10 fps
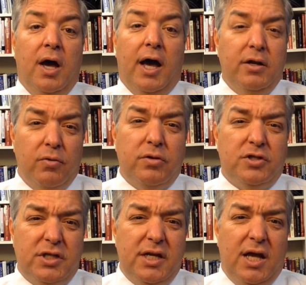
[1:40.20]
I don't
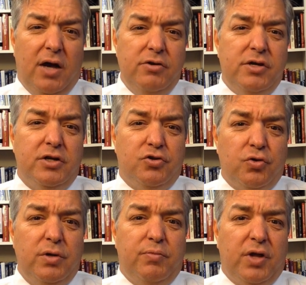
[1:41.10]
see how you can
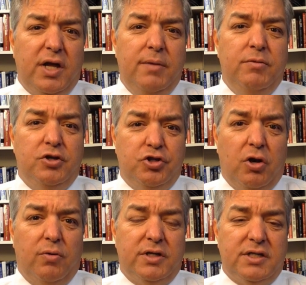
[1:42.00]
truly blame the
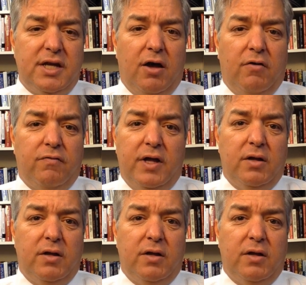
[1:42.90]
show itself,